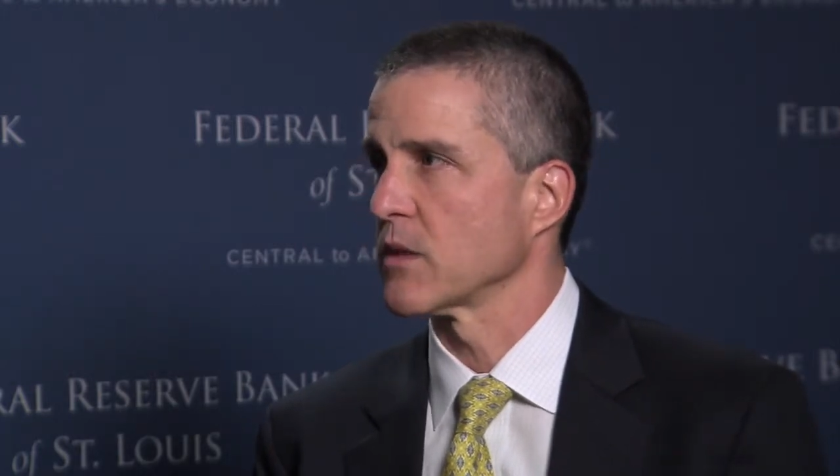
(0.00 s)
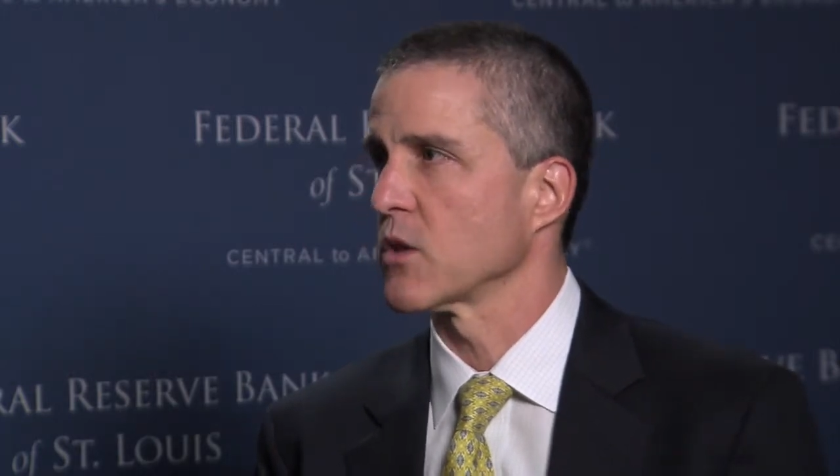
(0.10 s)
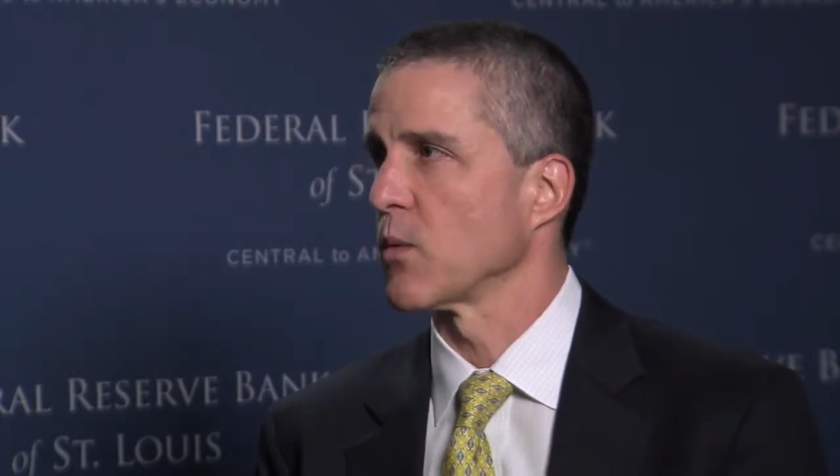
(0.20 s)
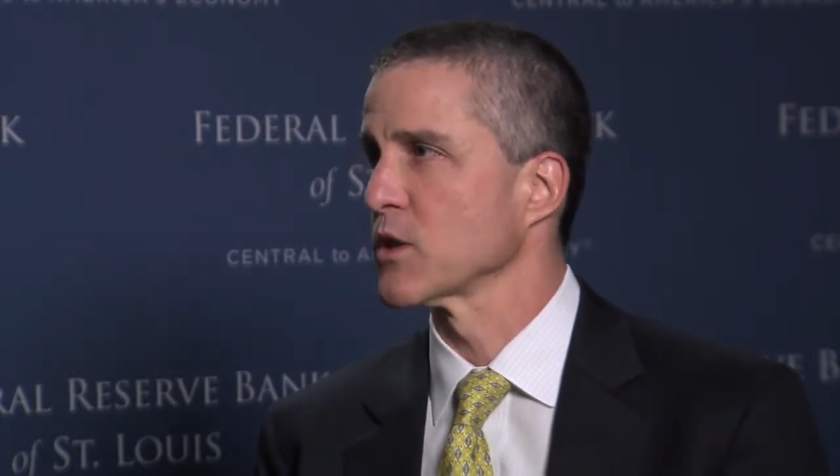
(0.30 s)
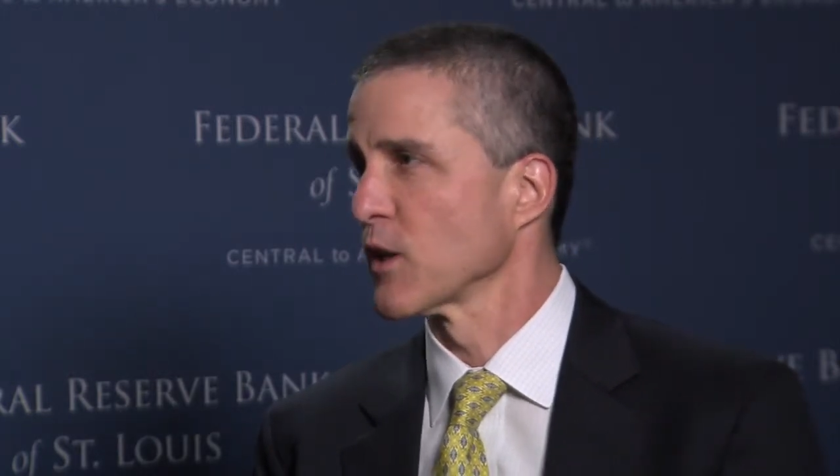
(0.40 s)

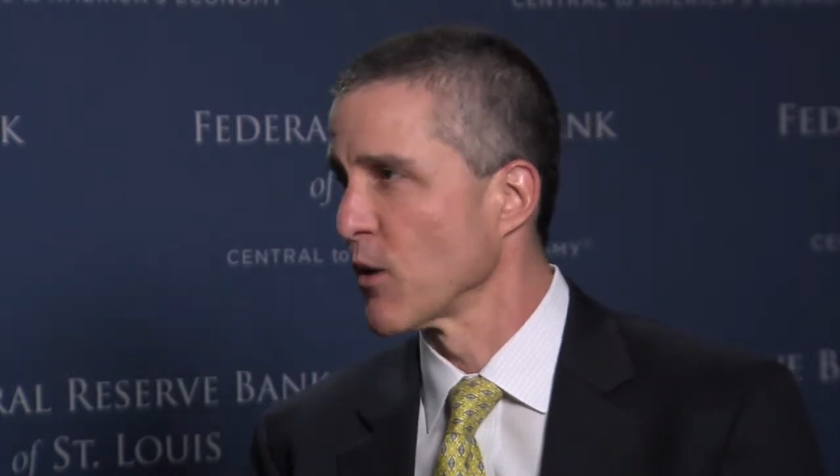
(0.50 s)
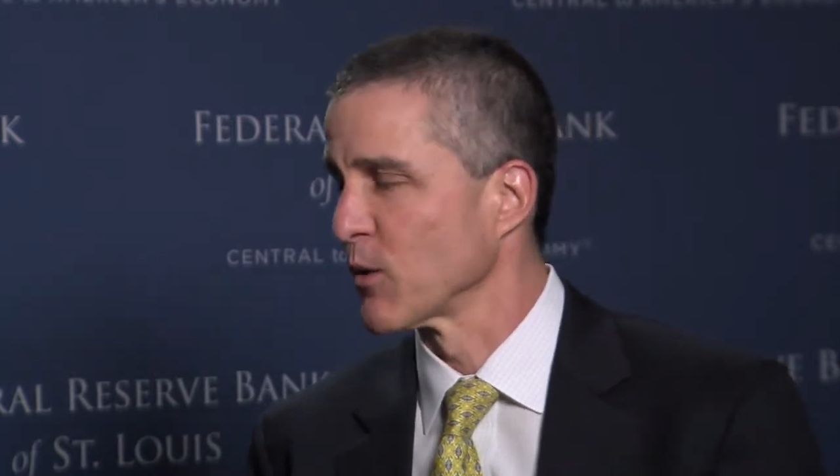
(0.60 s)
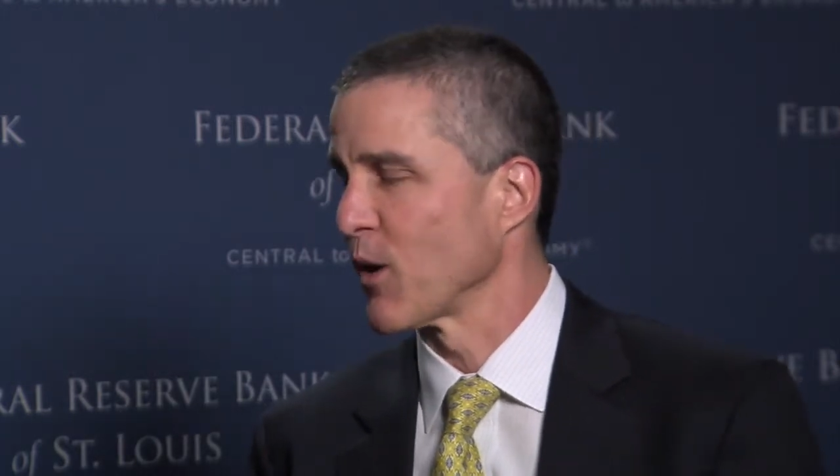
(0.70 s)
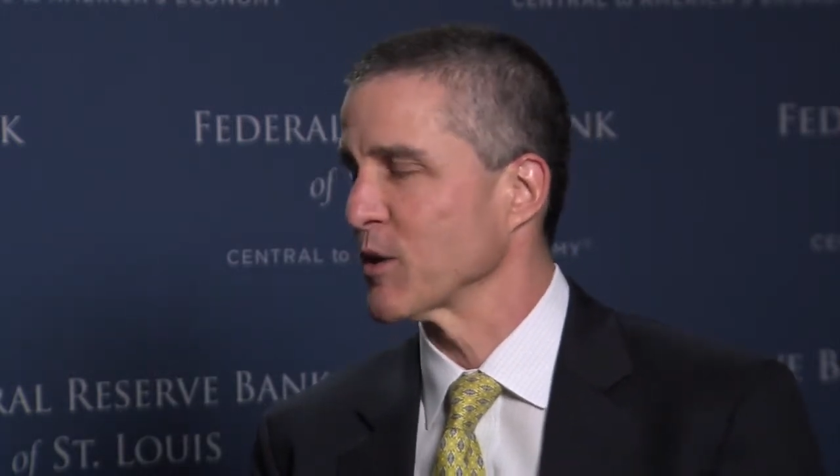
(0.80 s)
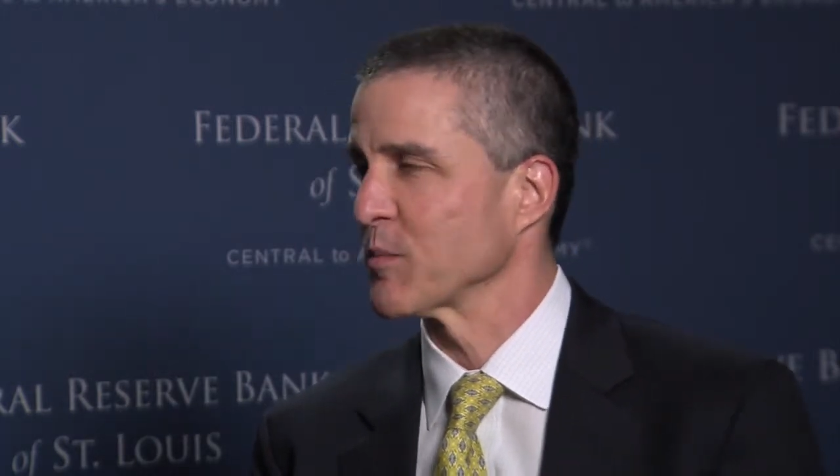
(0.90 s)
So what's a
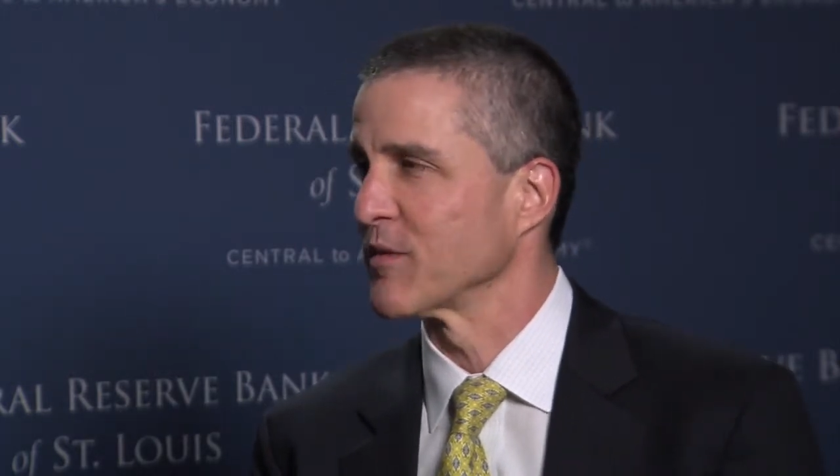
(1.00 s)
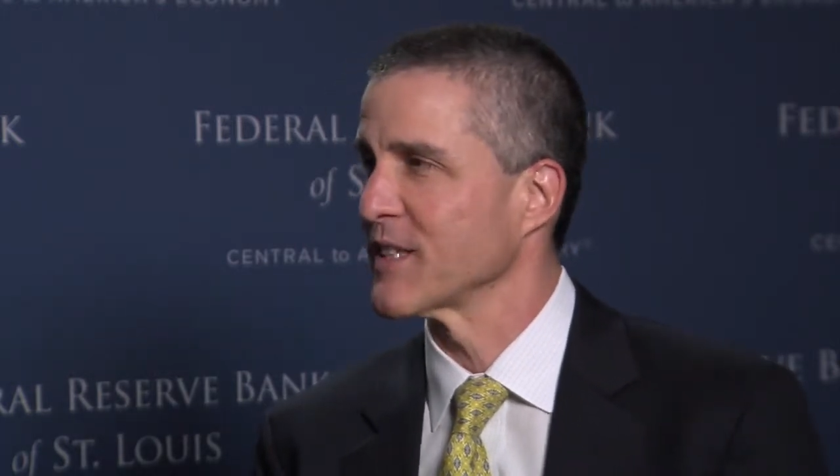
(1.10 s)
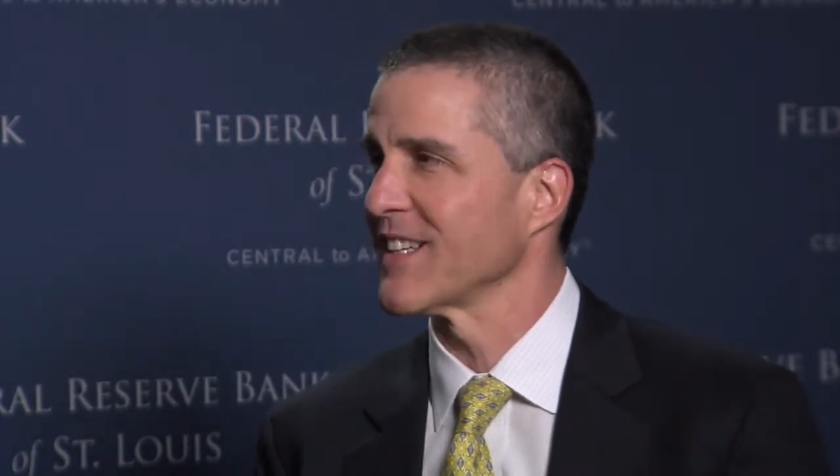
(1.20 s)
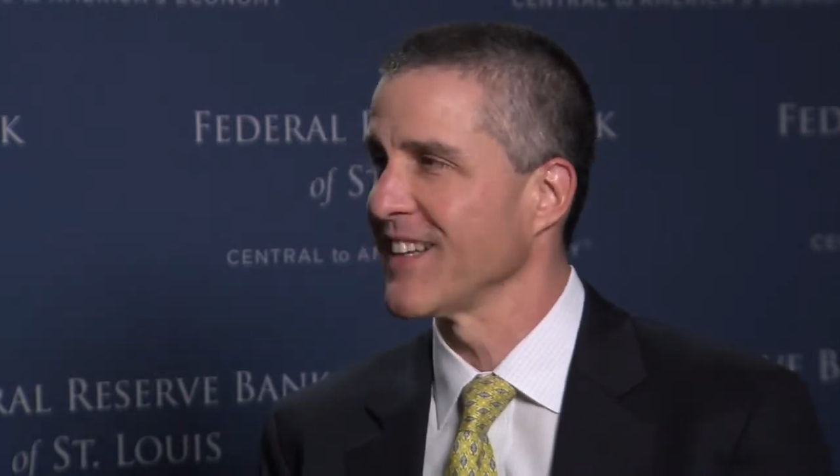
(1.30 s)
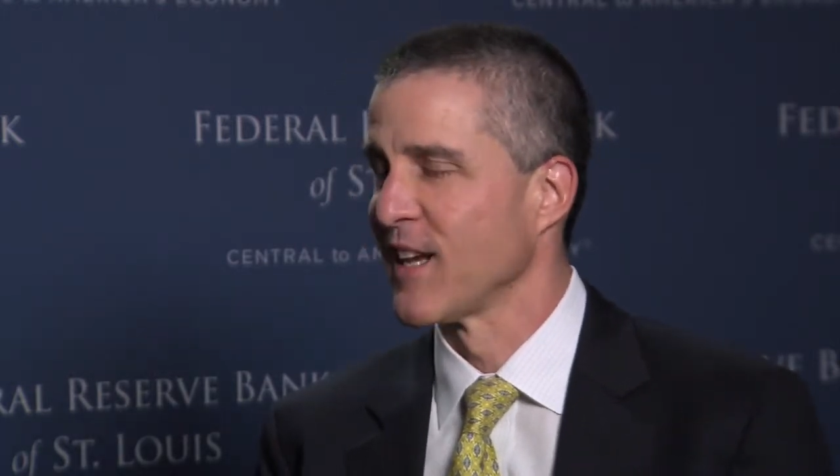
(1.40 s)
loan loss
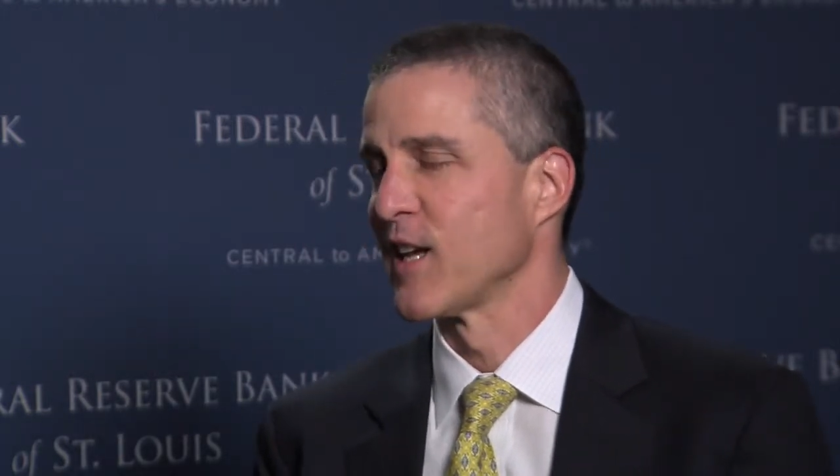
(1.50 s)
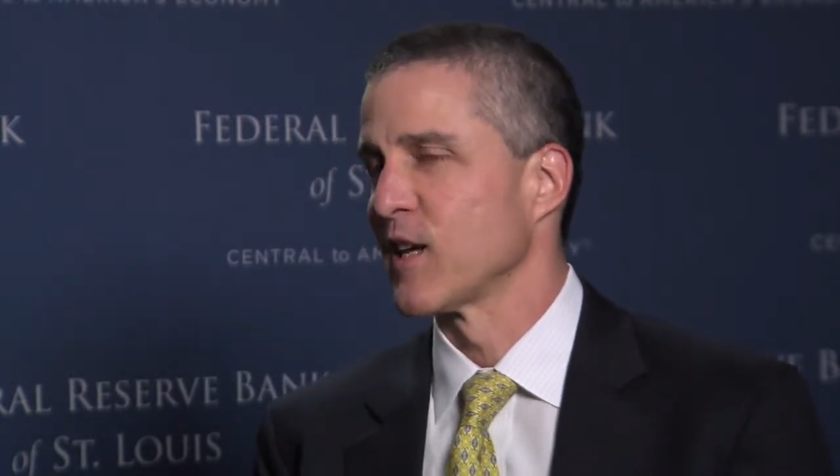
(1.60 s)
provision?